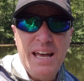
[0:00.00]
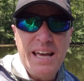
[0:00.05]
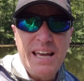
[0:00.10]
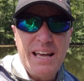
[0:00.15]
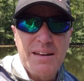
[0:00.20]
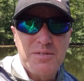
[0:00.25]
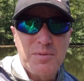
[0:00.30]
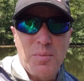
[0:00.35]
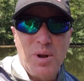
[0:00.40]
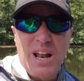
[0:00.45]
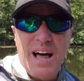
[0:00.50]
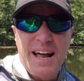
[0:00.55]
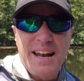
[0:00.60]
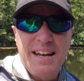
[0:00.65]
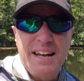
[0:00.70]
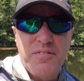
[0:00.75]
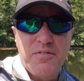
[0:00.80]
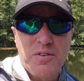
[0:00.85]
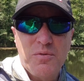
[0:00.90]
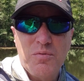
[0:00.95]
Gives them a lot of
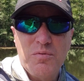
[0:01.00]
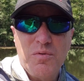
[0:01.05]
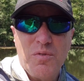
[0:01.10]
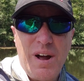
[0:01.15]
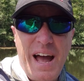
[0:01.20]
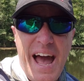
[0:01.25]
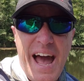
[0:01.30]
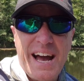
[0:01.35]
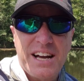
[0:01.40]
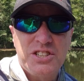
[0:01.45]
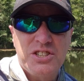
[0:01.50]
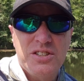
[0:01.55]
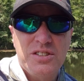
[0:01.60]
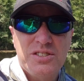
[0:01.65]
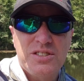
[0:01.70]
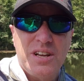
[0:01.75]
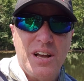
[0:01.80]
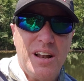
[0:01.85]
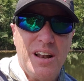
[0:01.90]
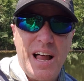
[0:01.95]
different
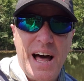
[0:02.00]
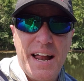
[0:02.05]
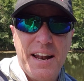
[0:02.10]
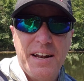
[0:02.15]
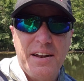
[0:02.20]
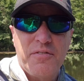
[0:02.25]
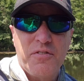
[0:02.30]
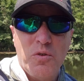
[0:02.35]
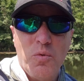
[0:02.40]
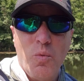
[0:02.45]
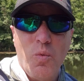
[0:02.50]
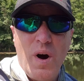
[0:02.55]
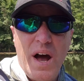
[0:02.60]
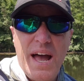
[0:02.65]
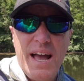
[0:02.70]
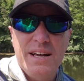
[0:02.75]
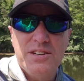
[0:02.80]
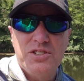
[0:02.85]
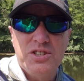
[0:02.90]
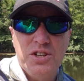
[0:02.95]
actions, a lot of different
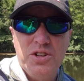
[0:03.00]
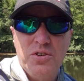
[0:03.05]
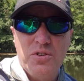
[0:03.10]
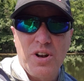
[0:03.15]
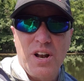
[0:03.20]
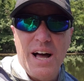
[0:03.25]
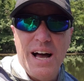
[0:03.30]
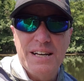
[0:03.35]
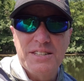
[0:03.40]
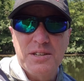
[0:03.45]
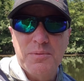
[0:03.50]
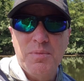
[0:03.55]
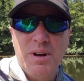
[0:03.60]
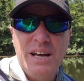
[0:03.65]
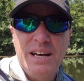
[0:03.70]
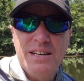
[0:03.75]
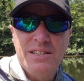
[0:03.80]
ways to utilize them.